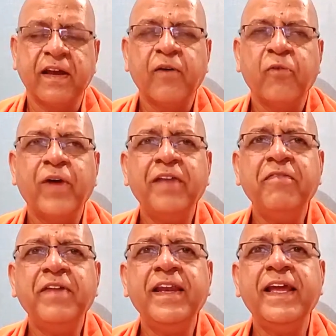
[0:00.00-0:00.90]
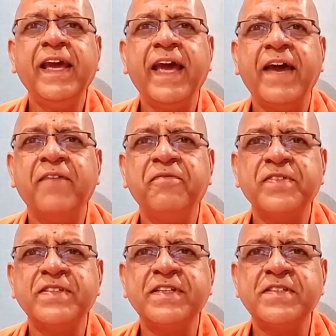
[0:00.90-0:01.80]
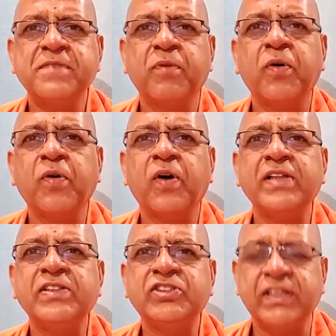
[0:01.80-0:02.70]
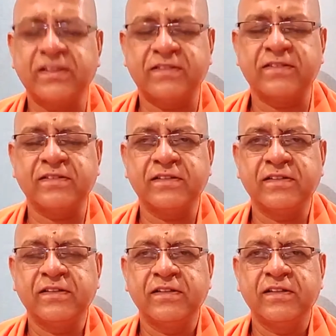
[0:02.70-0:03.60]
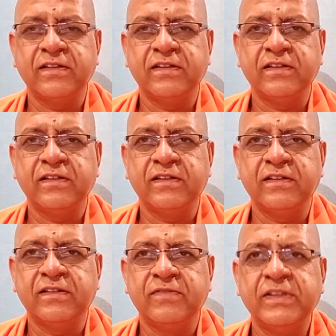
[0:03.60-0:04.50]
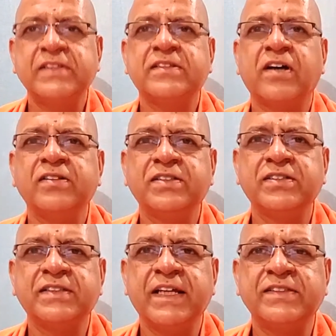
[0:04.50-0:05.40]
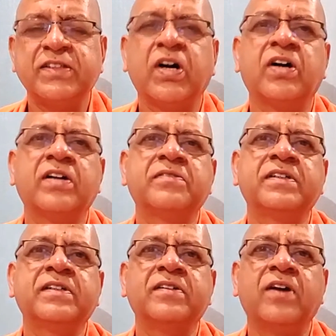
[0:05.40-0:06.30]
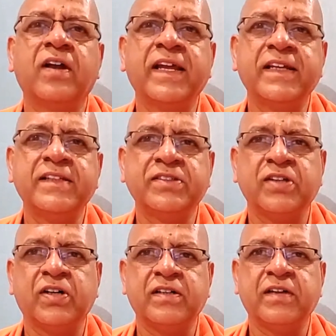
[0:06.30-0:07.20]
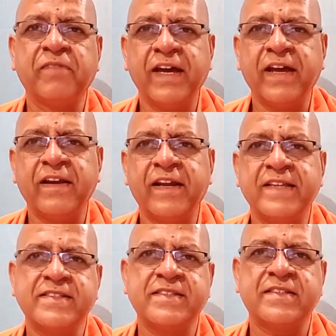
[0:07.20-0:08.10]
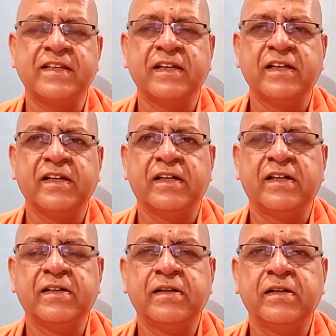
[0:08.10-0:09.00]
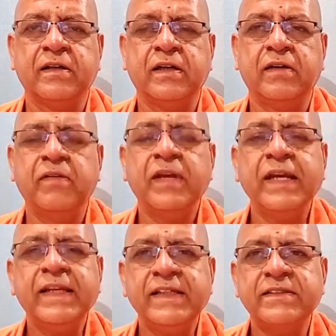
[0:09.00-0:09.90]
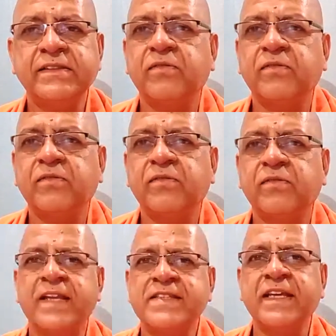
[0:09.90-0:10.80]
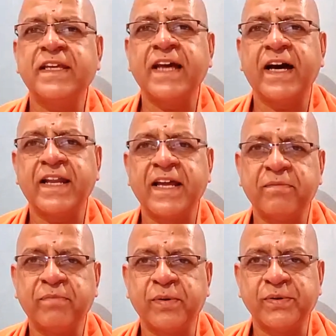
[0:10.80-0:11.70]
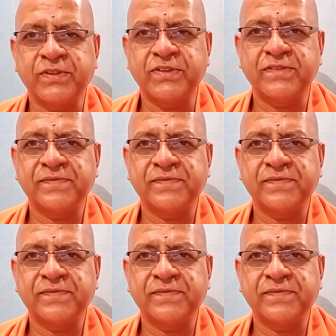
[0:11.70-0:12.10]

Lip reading: When we lay emphasis more on chit, which is consciousness or knowledge or awareness, it is what we call as the jnana approach.